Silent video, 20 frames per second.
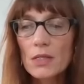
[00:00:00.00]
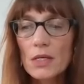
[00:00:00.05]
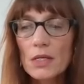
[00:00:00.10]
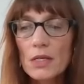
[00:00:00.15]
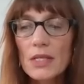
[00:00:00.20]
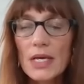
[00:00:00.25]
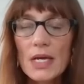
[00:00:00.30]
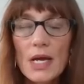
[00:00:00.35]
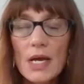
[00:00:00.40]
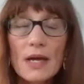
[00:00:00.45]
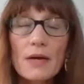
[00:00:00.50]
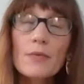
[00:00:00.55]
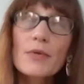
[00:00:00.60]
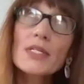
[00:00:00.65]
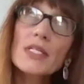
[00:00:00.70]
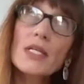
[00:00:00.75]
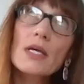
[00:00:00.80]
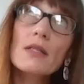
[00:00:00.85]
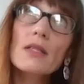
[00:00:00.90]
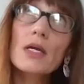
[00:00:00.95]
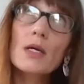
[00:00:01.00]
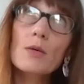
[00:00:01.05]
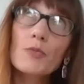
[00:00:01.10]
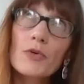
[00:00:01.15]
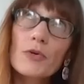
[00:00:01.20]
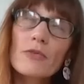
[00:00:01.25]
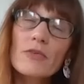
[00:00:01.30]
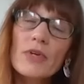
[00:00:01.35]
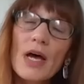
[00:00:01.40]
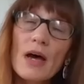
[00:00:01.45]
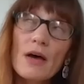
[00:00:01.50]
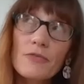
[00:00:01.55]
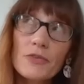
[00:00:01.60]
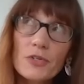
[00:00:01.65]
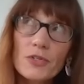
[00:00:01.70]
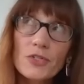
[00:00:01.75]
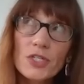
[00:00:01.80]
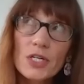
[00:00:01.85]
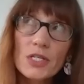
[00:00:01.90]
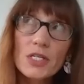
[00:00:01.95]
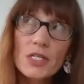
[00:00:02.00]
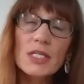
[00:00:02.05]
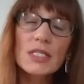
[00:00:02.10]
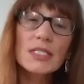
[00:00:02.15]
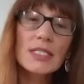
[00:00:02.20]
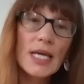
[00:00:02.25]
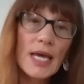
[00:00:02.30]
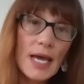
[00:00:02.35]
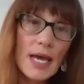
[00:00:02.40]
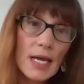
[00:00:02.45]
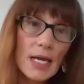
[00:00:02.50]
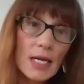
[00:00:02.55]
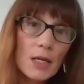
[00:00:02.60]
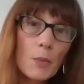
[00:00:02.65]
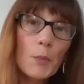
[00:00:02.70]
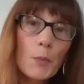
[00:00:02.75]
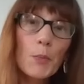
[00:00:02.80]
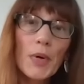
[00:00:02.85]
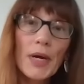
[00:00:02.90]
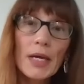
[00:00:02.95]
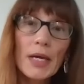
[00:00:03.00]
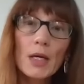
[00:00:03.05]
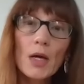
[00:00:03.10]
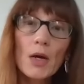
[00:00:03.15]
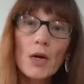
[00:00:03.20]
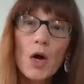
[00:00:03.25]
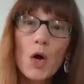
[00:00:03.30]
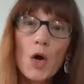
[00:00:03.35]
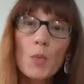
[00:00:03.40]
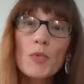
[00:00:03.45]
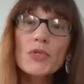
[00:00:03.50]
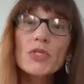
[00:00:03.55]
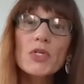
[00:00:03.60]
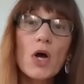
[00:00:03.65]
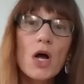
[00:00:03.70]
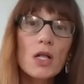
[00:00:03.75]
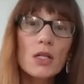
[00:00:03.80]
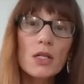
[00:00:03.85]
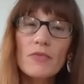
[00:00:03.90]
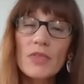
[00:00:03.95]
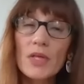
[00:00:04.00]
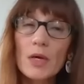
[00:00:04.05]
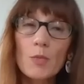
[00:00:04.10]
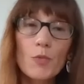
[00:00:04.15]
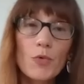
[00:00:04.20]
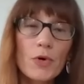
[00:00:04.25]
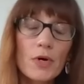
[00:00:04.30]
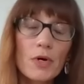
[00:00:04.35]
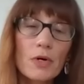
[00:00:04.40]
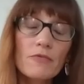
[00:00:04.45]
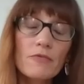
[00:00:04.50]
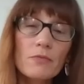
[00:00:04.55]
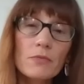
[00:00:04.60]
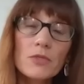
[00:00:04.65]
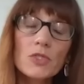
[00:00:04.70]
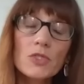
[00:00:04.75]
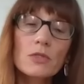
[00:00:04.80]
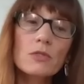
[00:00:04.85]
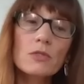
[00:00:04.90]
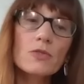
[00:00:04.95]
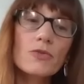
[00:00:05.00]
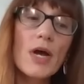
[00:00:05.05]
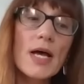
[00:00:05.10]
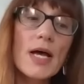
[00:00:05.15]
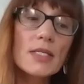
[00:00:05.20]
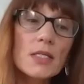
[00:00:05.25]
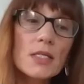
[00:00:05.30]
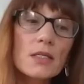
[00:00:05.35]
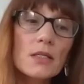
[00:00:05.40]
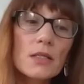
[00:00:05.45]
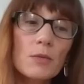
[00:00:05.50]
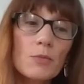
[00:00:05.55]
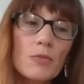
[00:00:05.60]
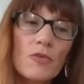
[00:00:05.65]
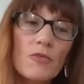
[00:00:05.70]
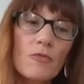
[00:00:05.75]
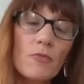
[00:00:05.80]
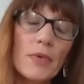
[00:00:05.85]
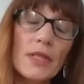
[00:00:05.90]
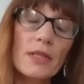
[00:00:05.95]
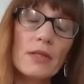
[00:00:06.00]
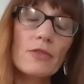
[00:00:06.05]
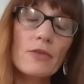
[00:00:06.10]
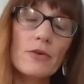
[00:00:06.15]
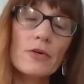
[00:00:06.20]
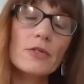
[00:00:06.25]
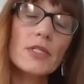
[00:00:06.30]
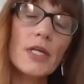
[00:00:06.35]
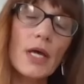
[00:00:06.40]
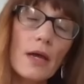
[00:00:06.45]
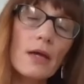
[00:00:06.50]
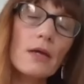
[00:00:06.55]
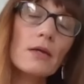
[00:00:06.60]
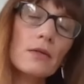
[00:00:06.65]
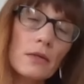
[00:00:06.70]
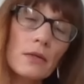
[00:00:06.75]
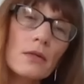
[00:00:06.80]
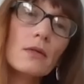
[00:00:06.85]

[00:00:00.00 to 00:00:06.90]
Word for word: they I would say they improved after just a day, but almost all of them were drastically improved by the third day.